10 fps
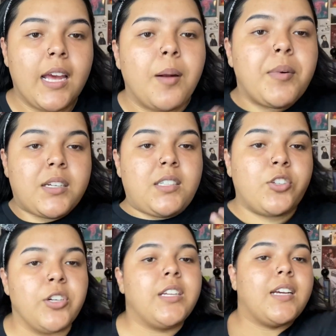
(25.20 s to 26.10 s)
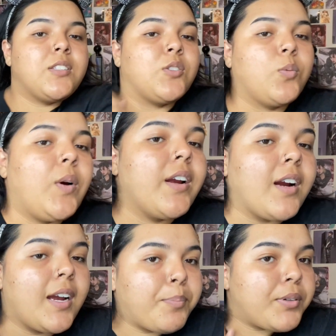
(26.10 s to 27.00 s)
I'm not dirty, I swear.
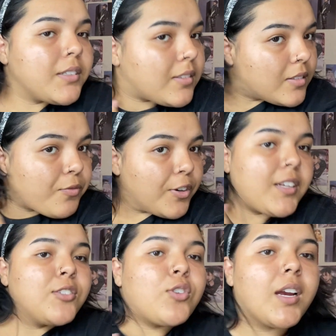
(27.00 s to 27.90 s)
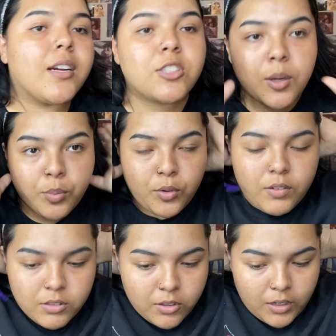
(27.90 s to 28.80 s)
I put freaking dry hair shampoo.
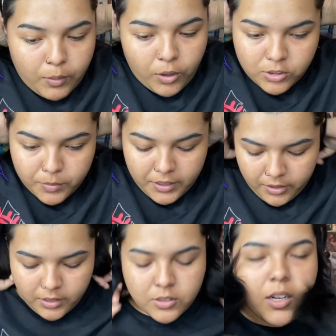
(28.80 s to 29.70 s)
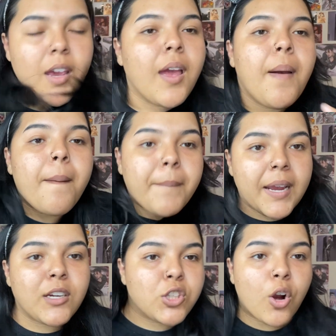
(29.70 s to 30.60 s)
Even though I washed my hair yesterday, my
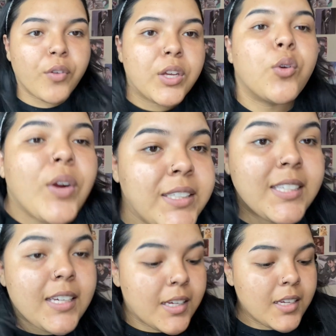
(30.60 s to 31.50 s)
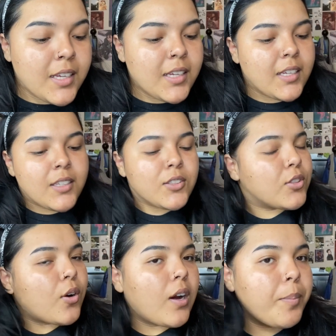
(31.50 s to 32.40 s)
hair is already greasy.
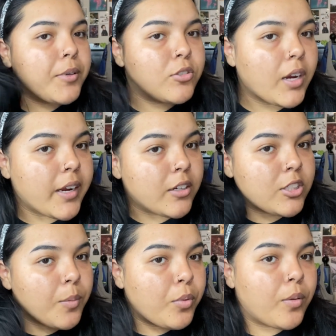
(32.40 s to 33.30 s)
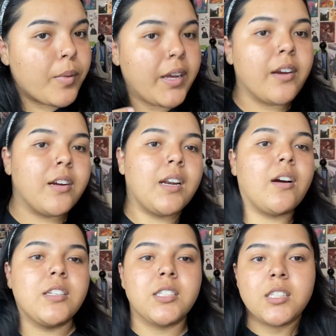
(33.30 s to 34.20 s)
So I put dry hair shampoo in my hair, and now
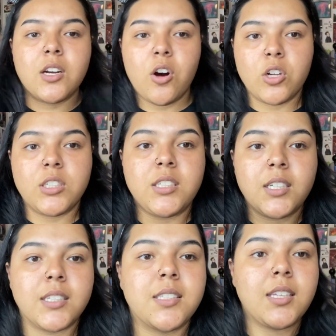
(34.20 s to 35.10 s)
I just look all dusty,